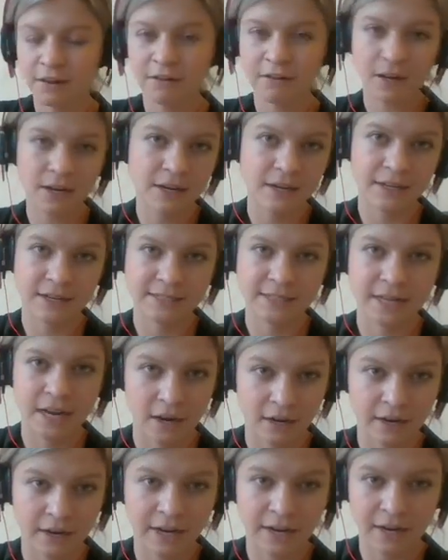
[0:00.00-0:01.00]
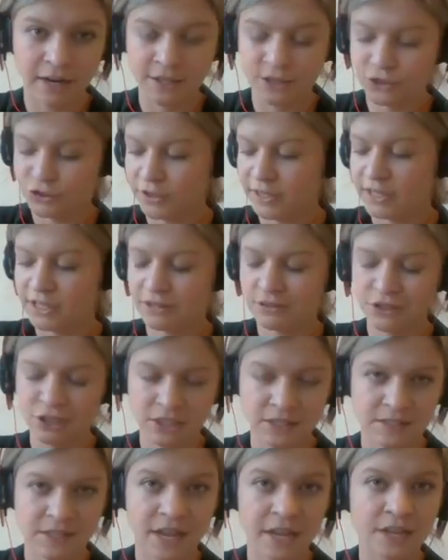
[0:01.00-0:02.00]
you're going to need to aerate and treat it
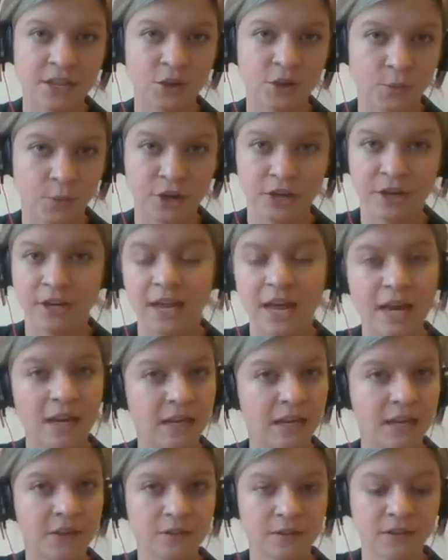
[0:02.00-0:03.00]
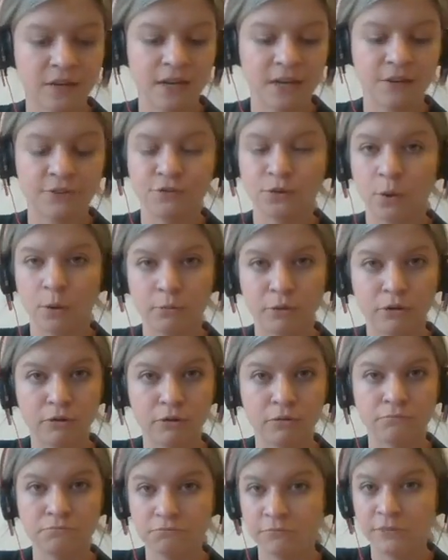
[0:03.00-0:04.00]
just like you would any other kind of
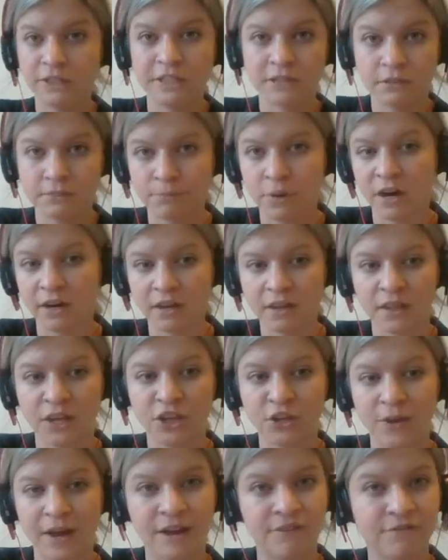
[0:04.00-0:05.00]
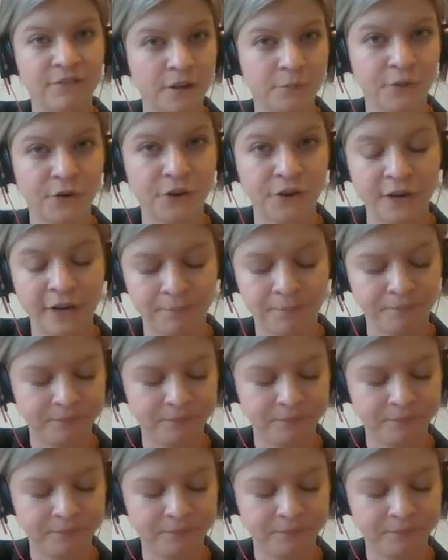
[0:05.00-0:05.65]
normal yeast product that you have in your brewery.